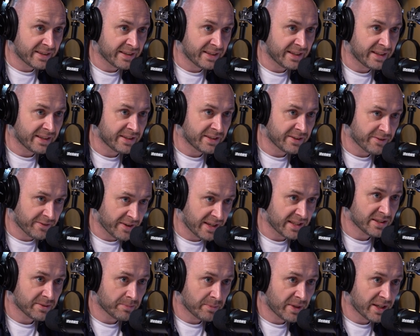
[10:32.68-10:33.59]
the
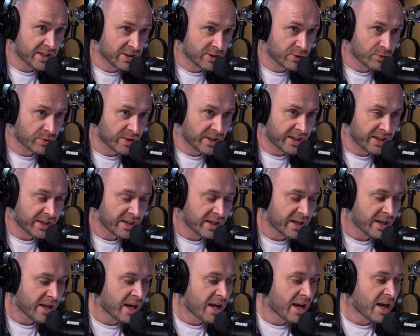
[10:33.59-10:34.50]
Defense Ministry
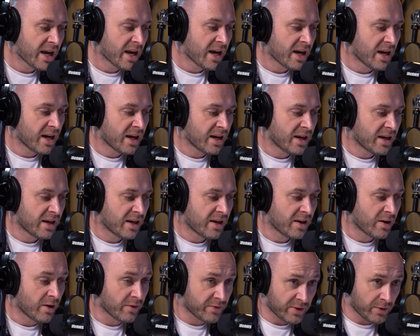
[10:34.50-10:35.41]

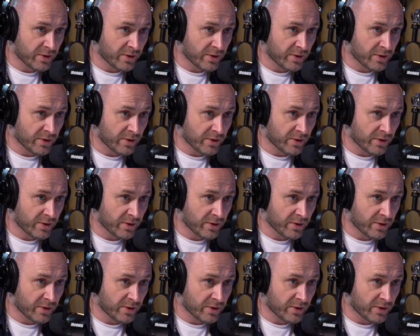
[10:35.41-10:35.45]
of